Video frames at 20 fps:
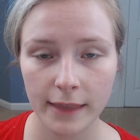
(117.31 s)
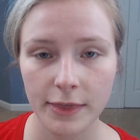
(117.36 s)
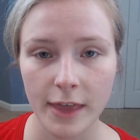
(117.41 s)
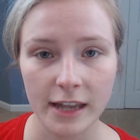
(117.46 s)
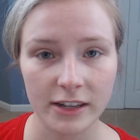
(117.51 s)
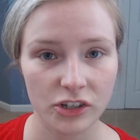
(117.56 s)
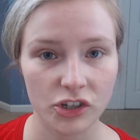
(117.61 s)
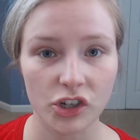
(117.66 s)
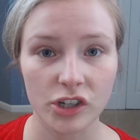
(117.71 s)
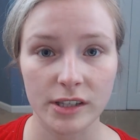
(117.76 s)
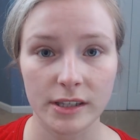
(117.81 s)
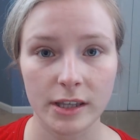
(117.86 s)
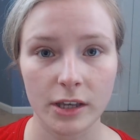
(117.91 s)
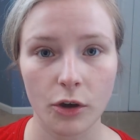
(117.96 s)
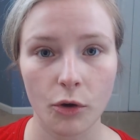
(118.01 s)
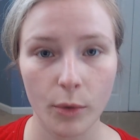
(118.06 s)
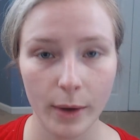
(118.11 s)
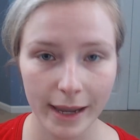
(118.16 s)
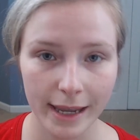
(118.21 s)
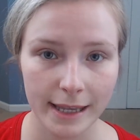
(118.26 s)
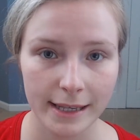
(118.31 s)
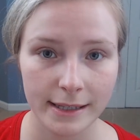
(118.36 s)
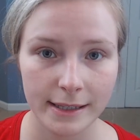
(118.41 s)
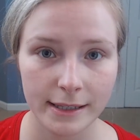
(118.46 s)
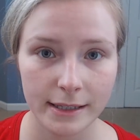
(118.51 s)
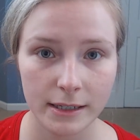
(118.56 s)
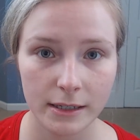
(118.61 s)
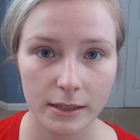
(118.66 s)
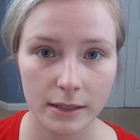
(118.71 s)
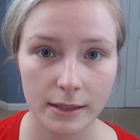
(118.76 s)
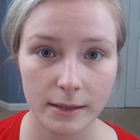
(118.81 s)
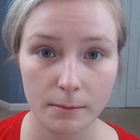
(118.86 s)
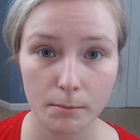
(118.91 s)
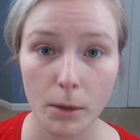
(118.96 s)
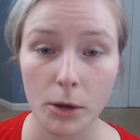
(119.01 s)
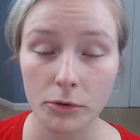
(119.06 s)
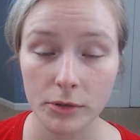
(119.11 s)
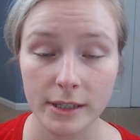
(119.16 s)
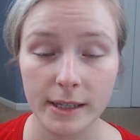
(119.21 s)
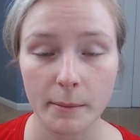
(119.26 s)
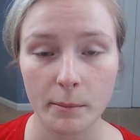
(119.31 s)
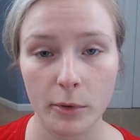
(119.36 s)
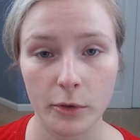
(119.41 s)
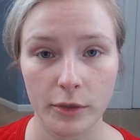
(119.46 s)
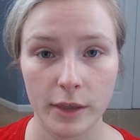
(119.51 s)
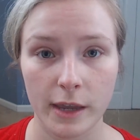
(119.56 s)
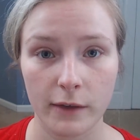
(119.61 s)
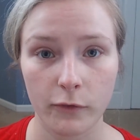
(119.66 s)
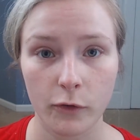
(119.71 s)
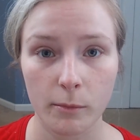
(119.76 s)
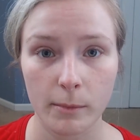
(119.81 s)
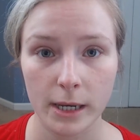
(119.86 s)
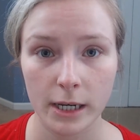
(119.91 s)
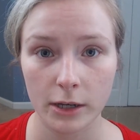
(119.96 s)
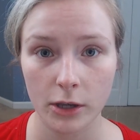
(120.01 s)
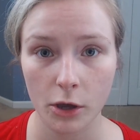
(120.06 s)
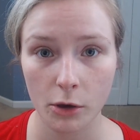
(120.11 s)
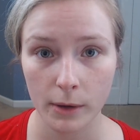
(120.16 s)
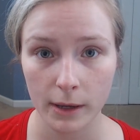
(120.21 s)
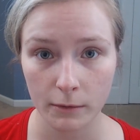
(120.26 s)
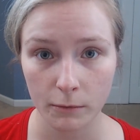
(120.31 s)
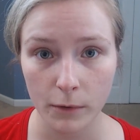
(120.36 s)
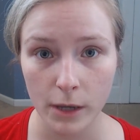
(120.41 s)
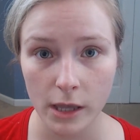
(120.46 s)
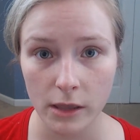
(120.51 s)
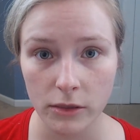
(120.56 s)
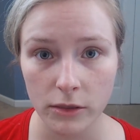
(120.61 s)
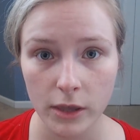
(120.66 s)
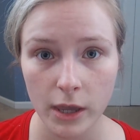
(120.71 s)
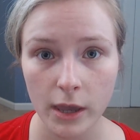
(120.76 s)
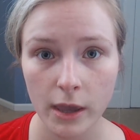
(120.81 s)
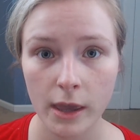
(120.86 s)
That's just the quickest, most simple thing for me to go in with.